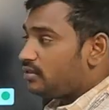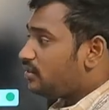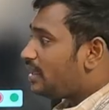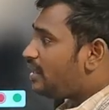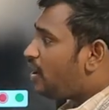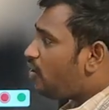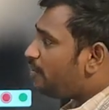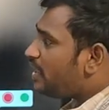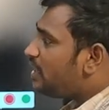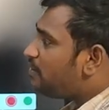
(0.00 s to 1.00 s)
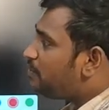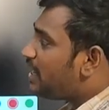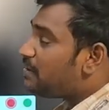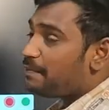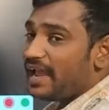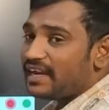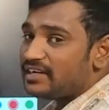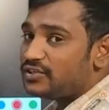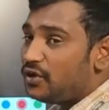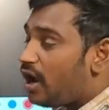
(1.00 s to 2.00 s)
Then how many bread
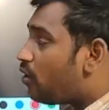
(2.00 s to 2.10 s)
packets you